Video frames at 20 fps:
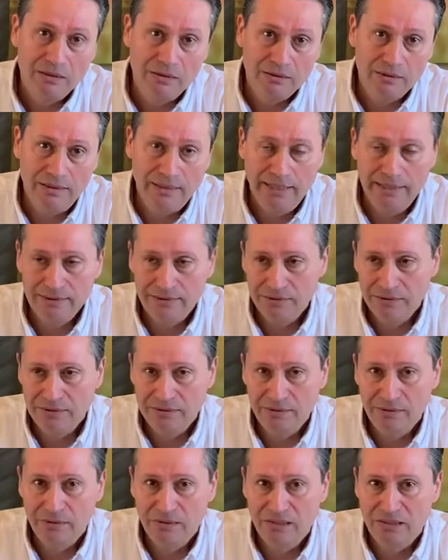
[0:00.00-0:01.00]
So I had to
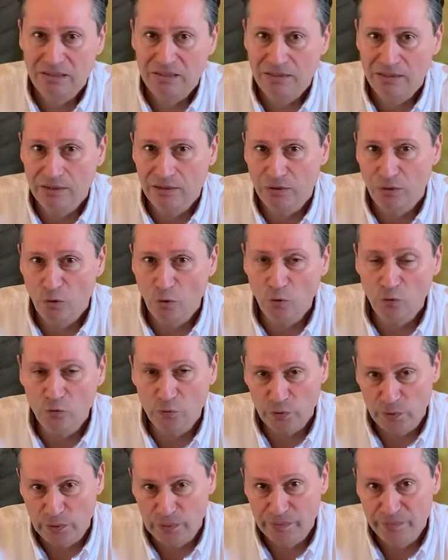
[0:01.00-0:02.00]
start
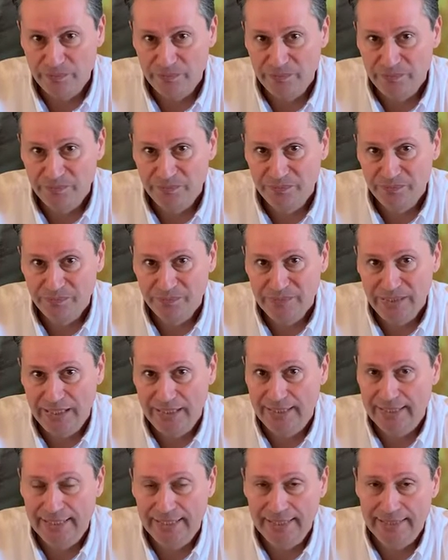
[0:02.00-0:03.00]
over
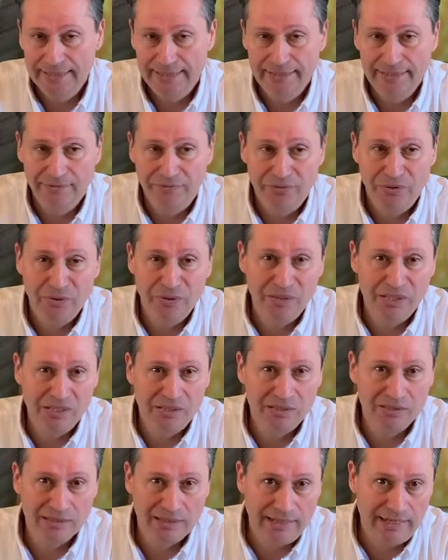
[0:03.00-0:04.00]
again. A few
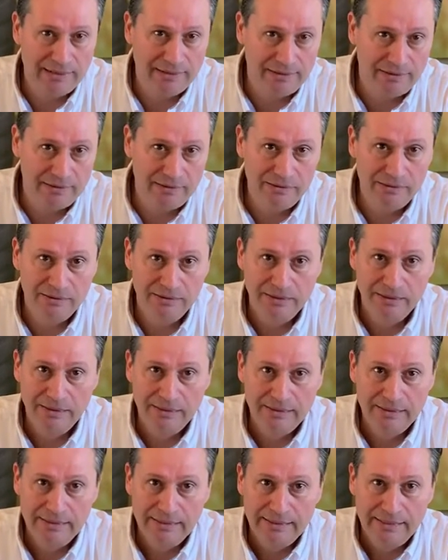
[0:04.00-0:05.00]
years later,
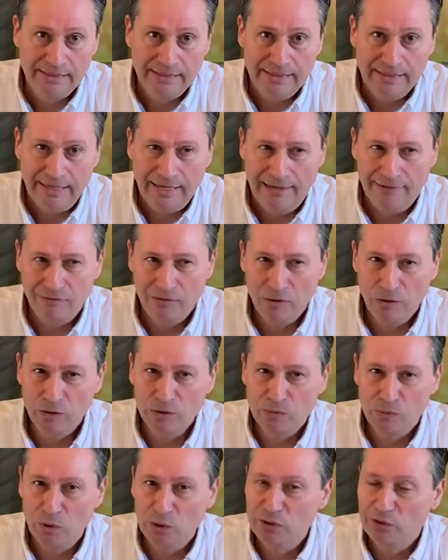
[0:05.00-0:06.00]
I've
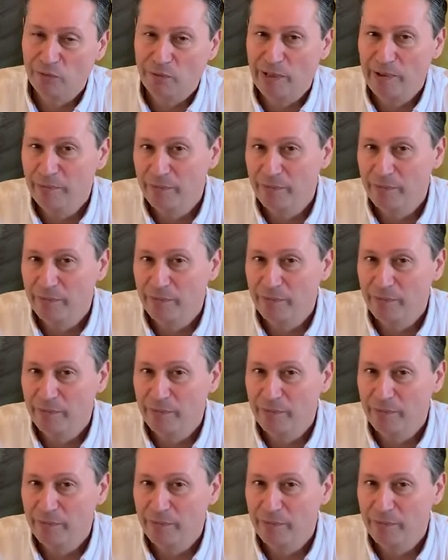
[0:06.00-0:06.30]
lost most of my